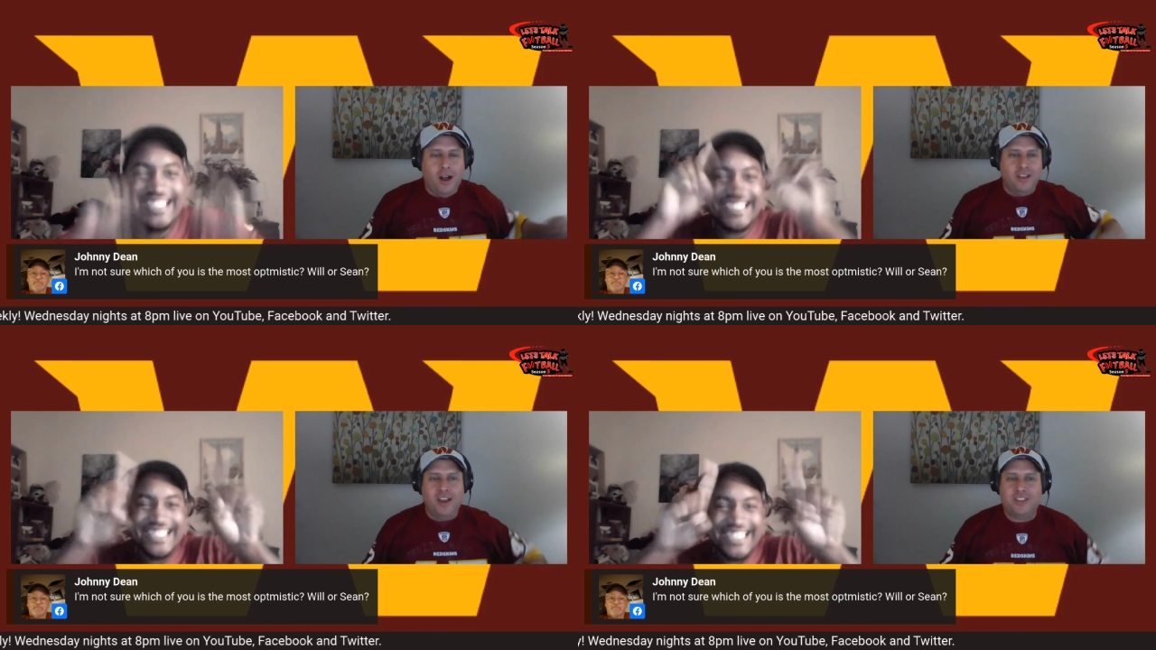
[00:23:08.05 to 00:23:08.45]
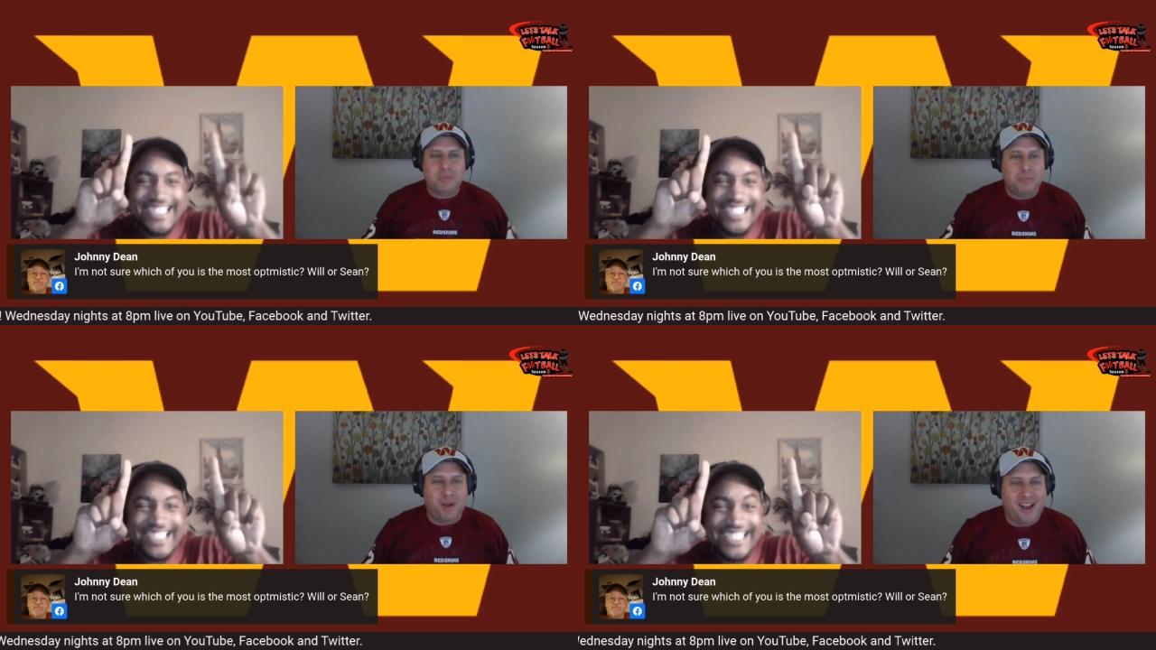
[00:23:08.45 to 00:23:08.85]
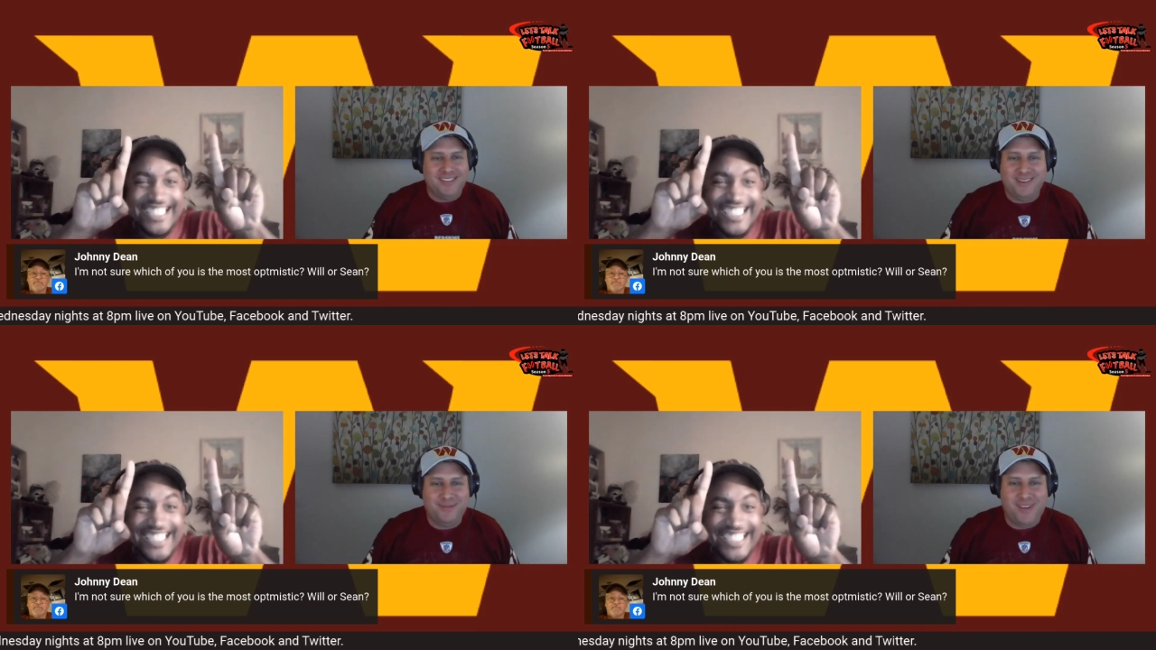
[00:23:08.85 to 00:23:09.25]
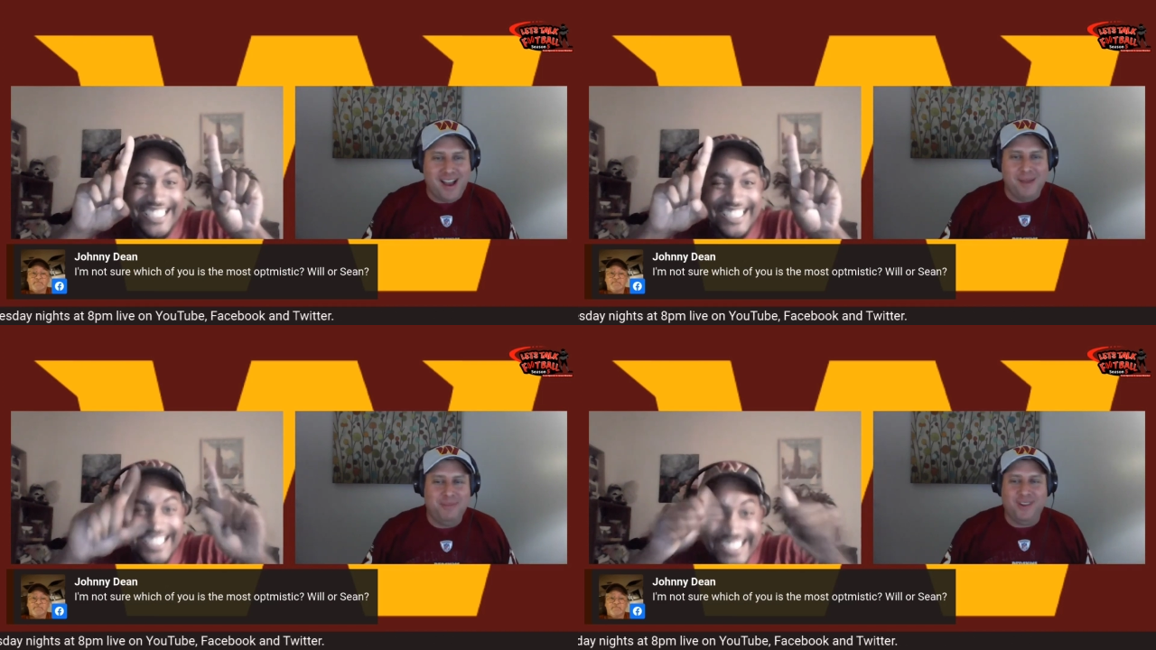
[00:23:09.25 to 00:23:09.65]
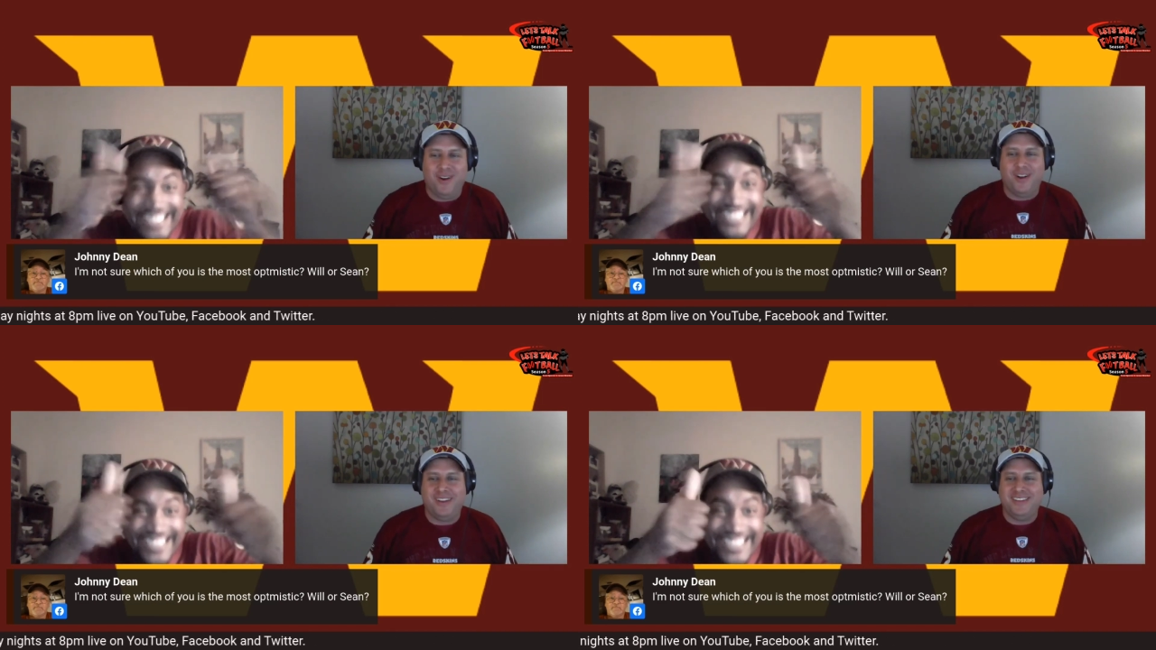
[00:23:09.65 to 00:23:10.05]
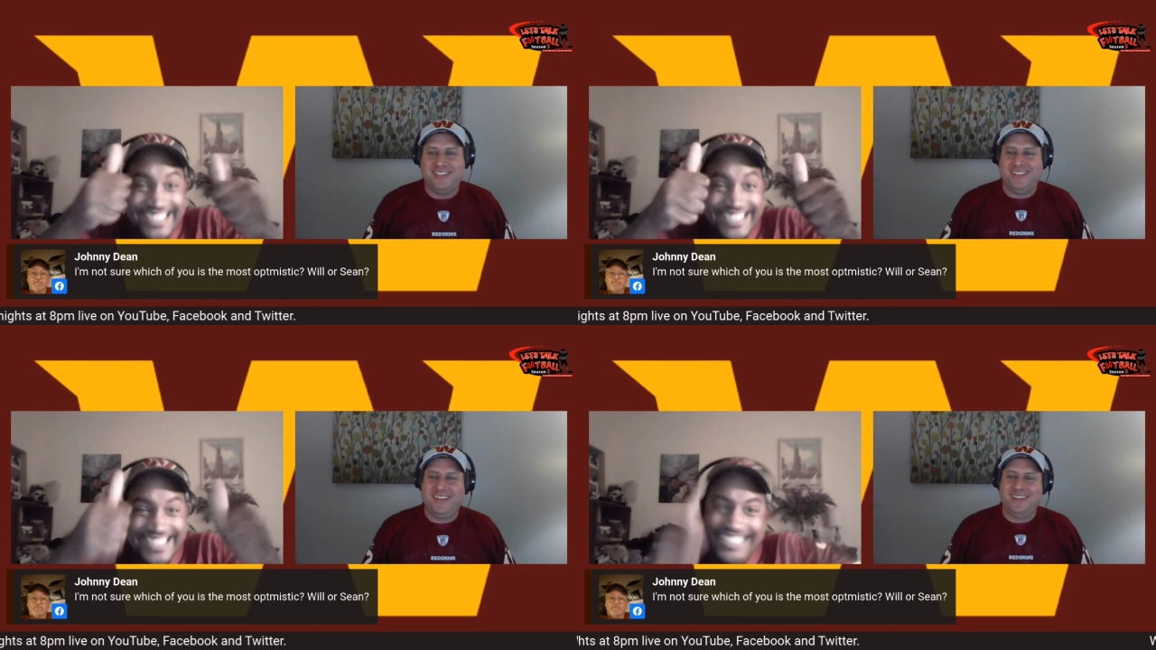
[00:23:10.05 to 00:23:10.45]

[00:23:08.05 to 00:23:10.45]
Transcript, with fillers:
Speaker 1: Nothing but positive vibes in August.